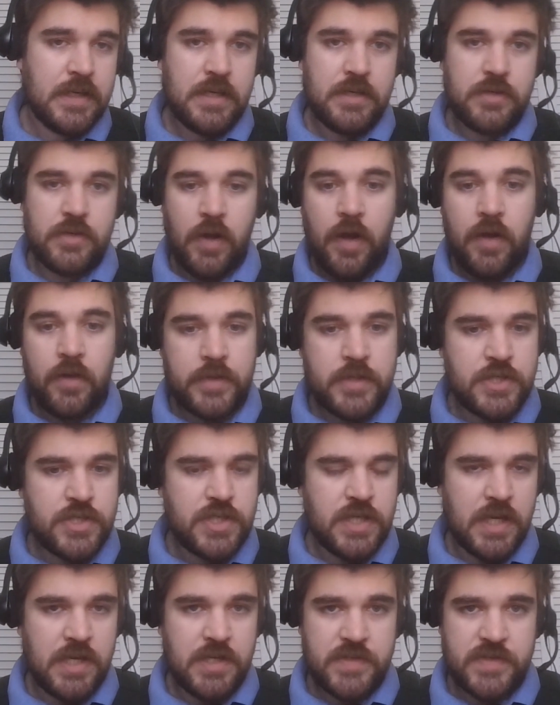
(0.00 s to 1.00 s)
Knowledge
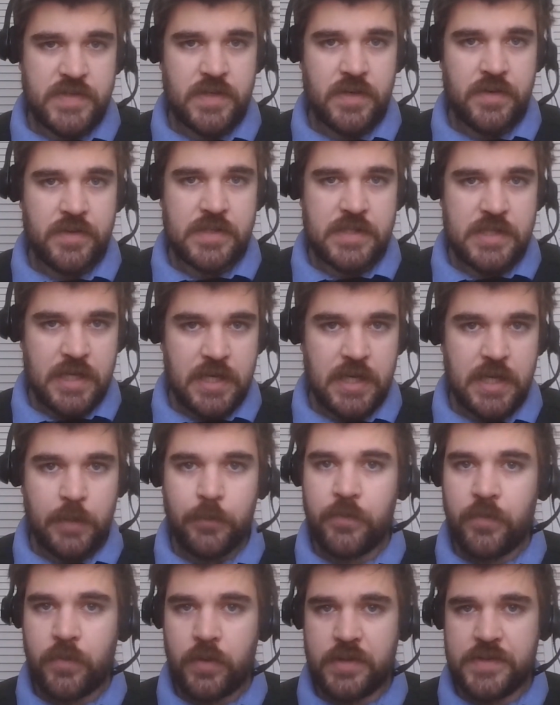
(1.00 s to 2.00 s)
changes all the
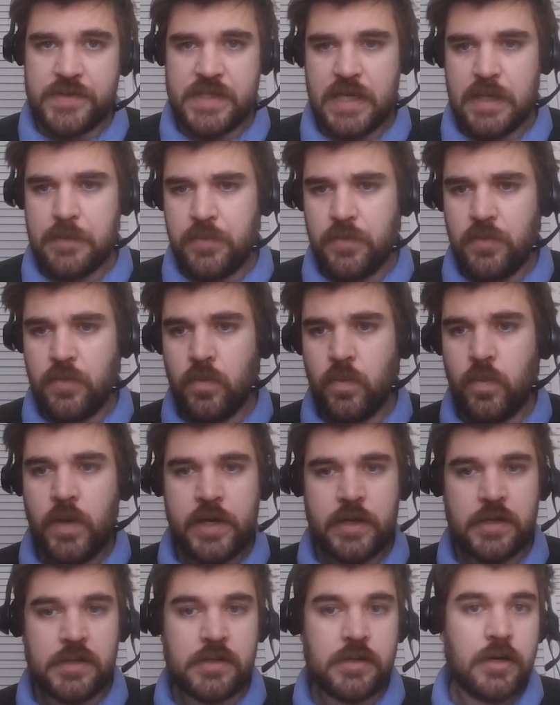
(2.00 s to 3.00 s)
time. For example,
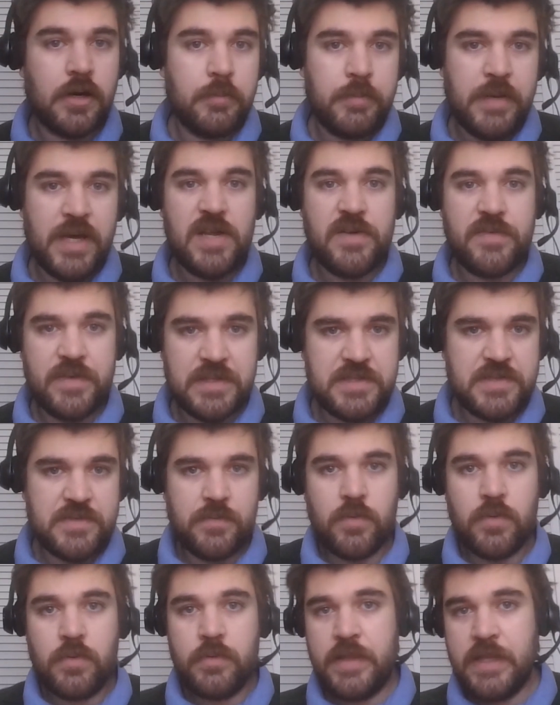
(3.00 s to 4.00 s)
what are our benefits
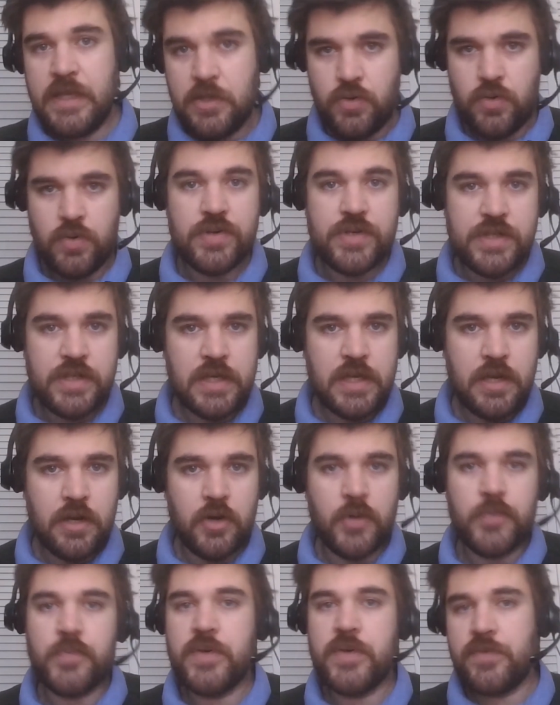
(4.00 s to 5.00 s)
for the current
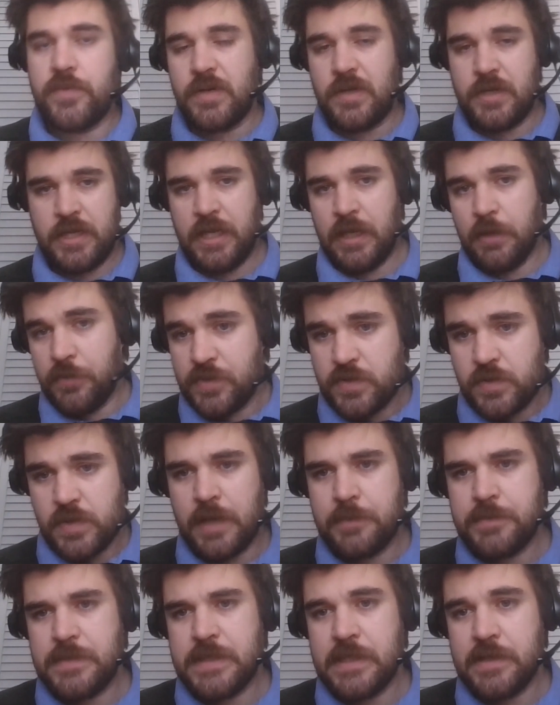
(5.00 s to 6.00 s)
year? If you're not able to
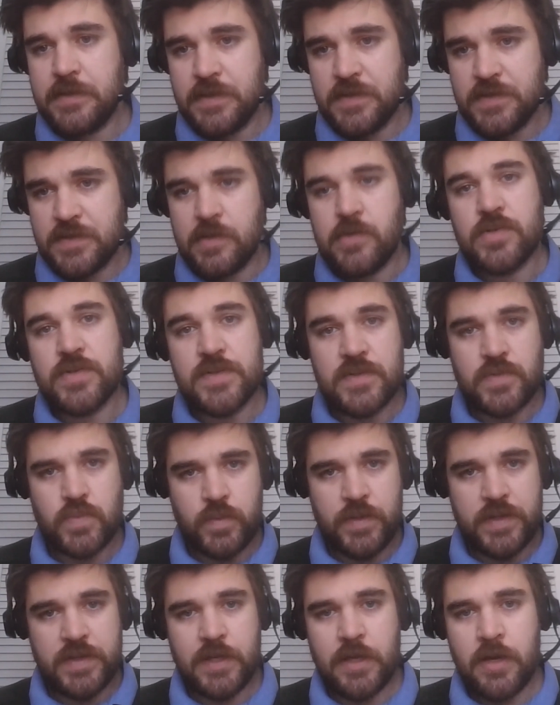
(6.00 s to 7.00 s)
update these solutions
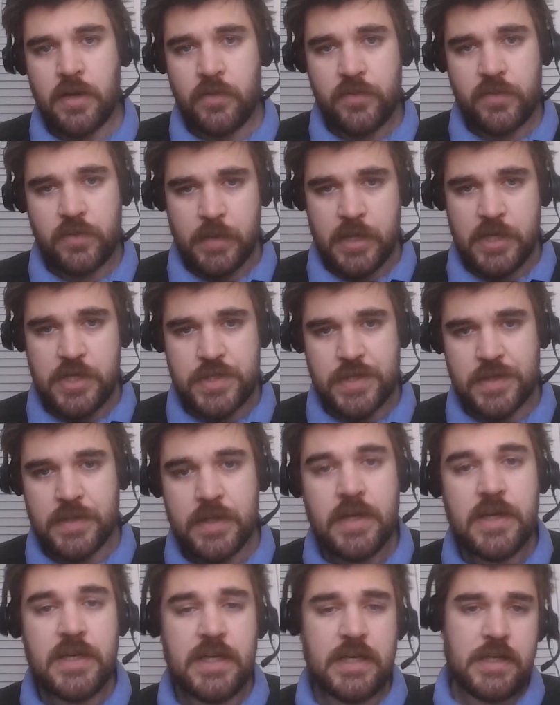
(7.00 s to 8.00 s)
with that information,
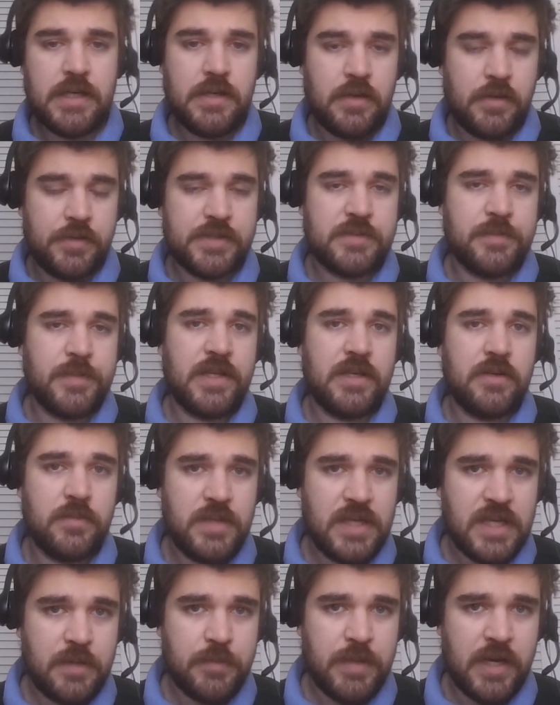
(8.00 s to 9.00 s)
ultimately we
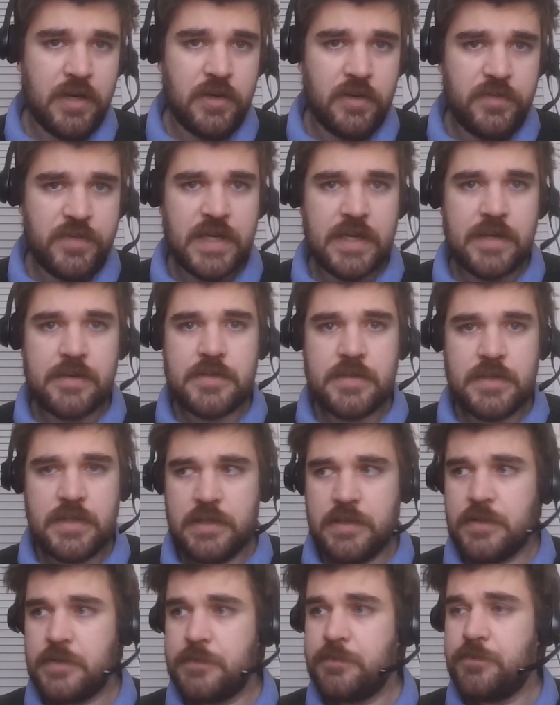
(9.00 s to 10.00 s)
become out of date
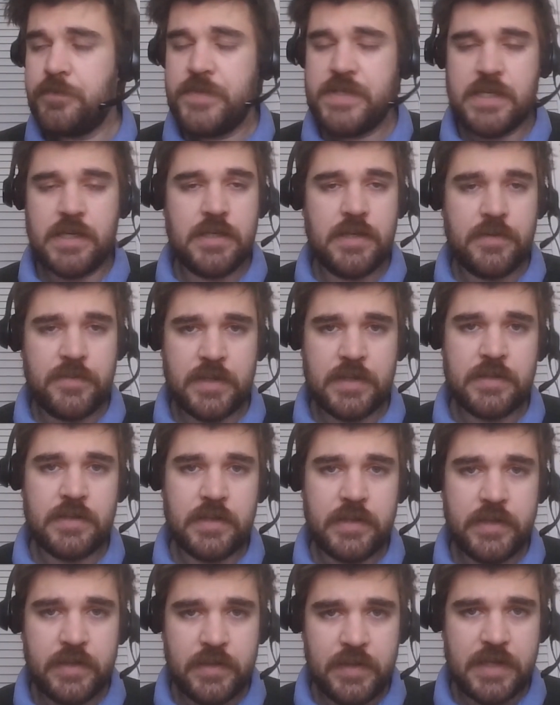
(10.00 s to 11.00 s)
and
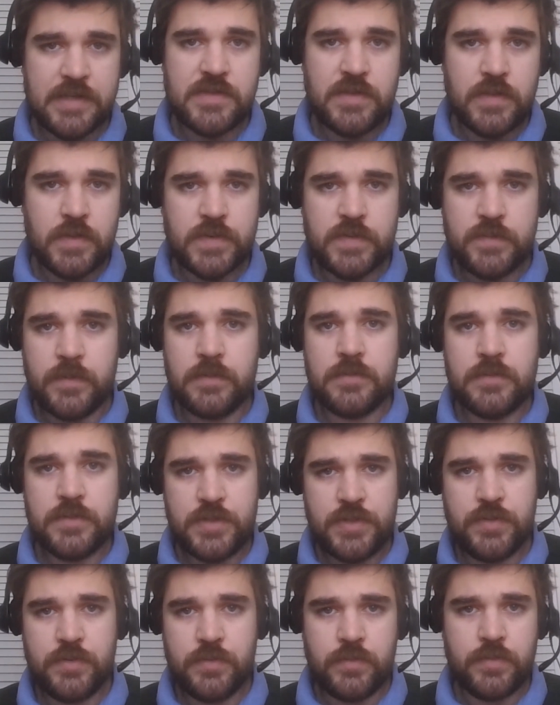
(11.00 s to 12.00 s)
significantly less useful
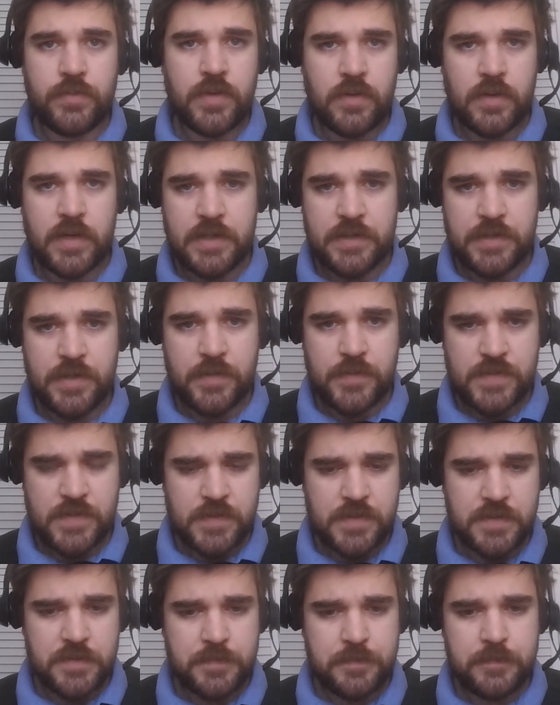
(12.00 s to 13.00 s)
to your end
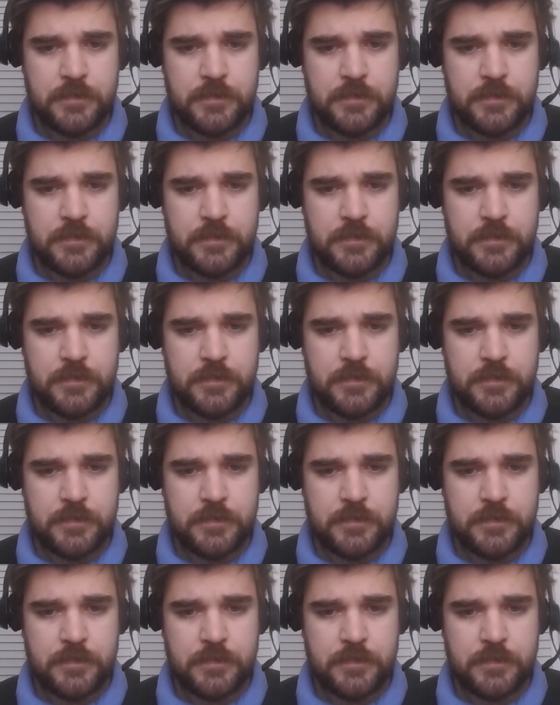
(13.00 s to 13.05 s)
users.